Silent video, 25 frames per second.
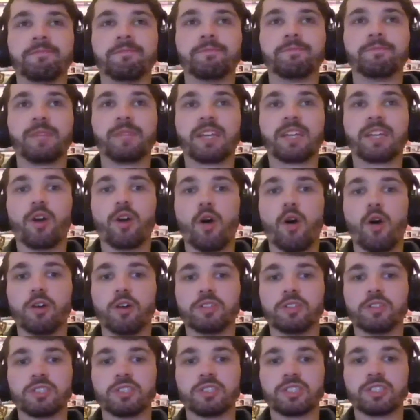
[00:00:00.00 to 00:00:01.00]

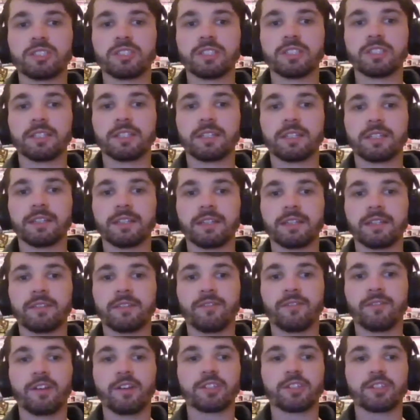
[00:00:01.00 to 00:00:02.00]
because
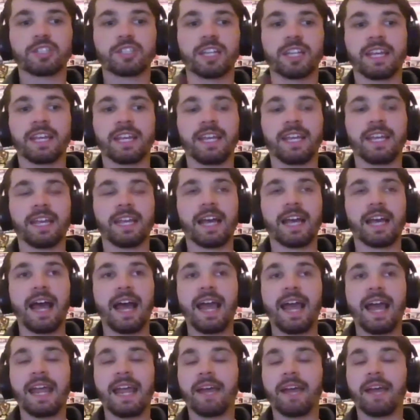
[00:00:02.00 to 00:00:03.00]
firstly,
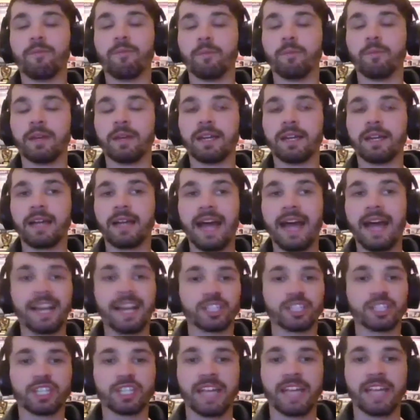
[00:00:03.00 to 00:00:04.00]
I am
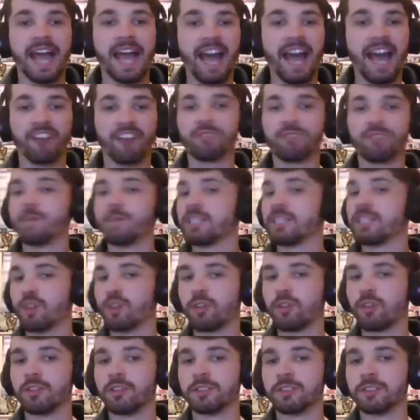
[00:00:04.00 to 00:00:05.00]
actually half
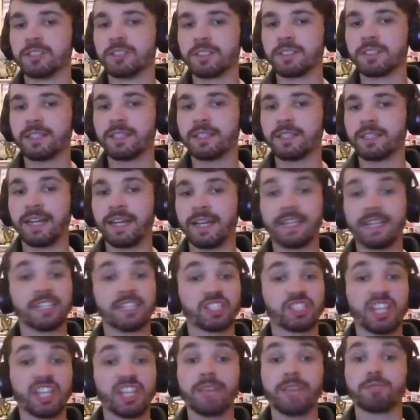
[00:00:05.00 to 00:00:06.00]
Macdonald, the
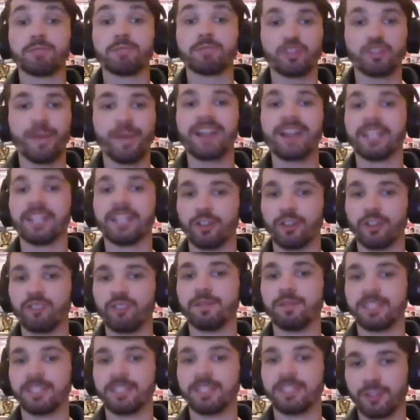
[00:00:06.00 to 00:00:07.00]
same spelling of
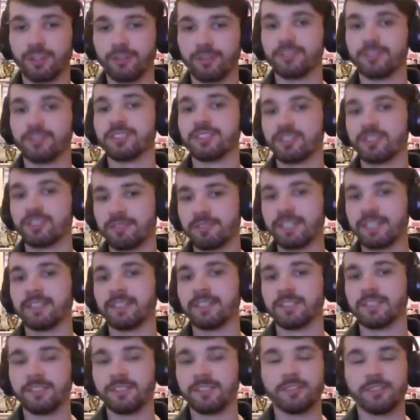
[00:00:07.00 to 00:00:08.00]
Macdonald as well.
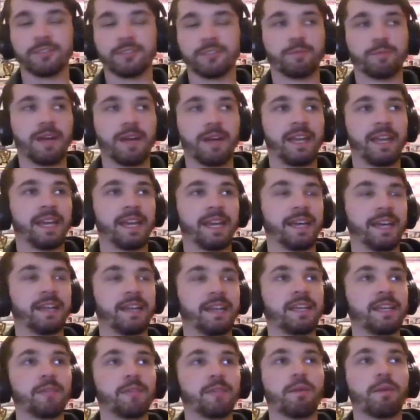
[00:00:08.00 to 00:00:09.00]
You know, my
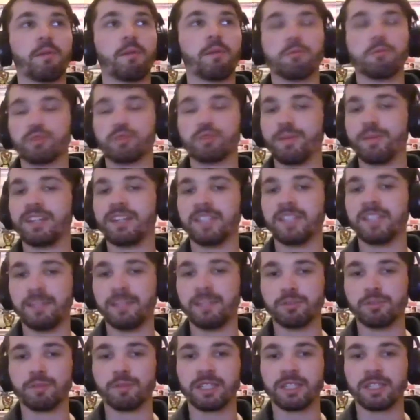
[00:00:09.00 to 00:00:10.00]
mum's maiden name
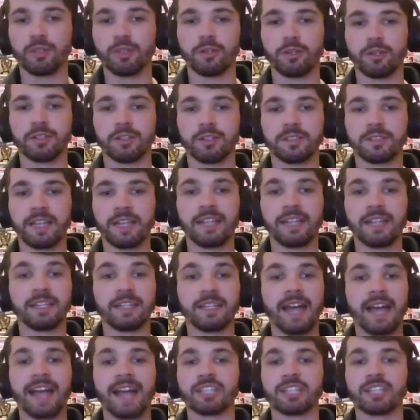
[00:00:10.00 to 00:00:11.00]
is Macdonald, and
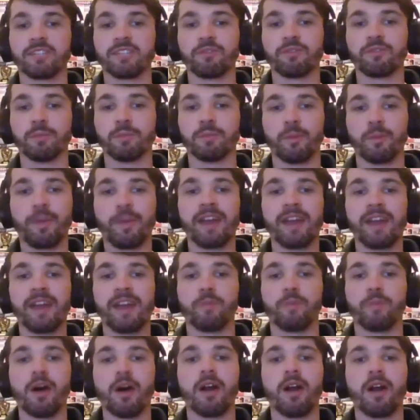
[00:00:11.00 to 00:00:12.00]
actually from the better
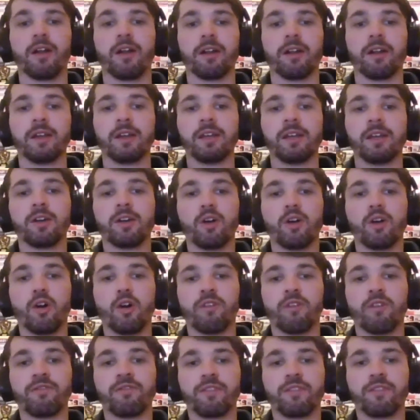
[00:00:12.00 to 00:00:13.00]
part of
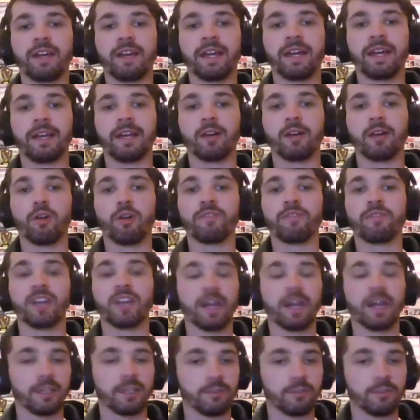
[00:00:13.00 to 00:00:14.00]
the
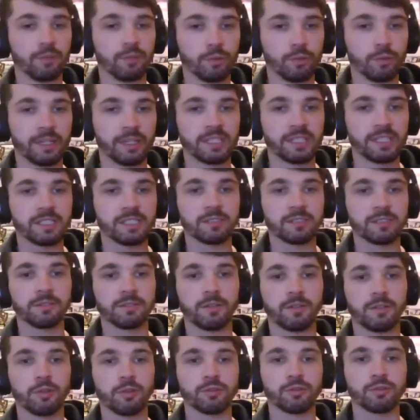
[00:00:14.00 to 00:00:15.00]
Isle of Lewis,
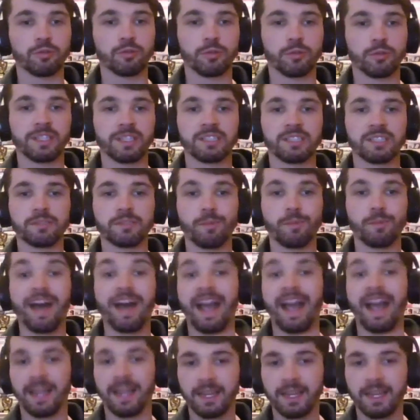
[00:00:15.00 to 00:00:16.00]
also known as
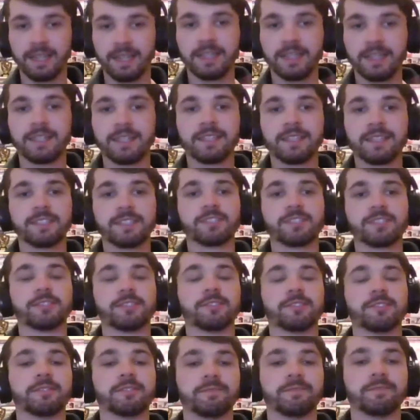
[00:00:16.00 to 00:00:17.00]
Back.
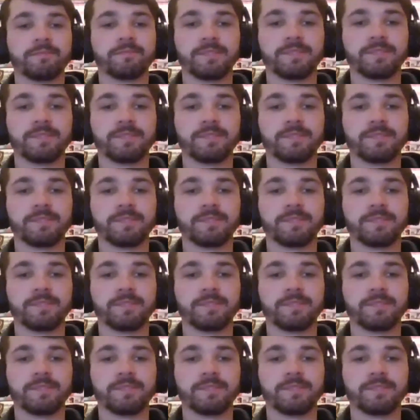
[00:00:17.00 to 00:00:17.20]
So. Yeah.